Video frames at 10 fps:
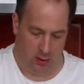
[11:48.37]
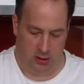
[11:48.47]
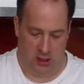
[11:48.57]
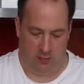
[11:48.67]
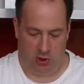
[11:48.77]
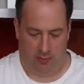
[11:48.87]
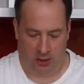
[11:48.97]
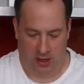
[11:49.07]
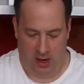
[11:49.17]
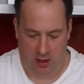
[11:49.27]
same job
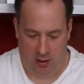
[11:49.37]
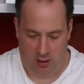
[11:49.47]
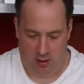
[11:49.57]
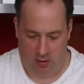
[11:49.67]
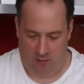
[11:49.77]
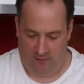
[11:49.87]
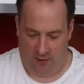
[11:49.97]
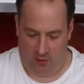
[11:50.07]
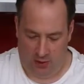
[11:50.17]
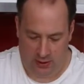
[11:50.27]
again,
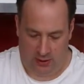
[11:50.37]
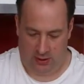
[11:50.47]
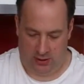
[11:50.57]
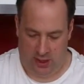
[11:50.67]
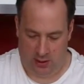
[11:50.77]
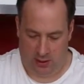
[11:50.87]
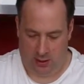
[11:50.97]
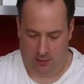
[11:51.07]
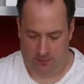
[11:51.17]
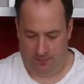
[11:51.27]
fold into the centre,
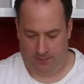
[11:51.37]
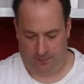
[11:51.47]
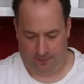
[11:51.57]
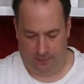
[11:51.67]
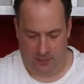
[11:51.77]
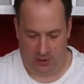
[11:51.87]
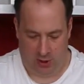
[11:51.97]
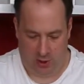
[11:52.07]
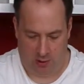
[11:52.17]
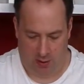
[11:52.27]

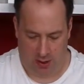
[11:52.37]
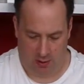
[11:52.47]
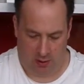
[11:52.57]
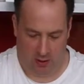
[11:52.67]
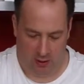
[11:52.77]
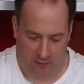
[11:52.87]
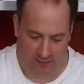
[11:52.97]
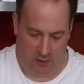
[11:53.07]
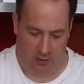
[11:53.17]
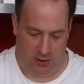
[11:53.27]
turn it round,
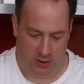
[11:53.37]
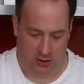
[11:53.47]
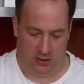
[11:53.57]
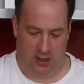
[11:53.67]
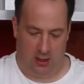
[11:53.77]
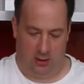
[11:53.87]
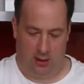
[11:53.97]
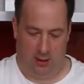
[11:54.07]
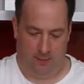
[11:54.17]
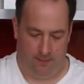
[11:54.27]
fold into the
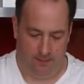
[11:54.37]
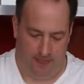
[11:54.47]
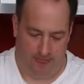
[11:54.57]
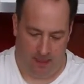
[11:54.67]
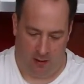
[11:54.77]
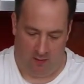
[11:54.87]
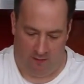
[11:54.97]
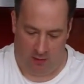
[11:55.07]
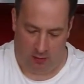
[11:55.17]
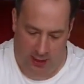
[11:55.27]
centre,
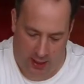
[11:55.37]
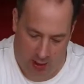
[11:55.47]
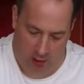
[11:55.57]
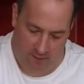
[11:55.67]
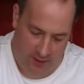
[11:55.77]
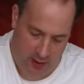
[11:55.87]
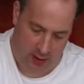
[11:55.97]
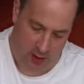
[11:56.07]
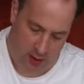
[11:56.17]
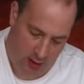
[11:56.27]
fold that over
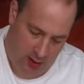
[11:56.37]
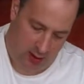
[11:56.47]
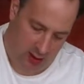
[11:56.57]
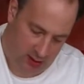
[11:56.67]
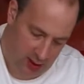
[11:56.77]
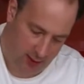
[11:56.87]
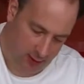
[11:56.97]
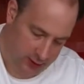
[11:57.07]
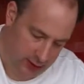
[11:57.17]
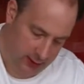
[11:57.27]
and close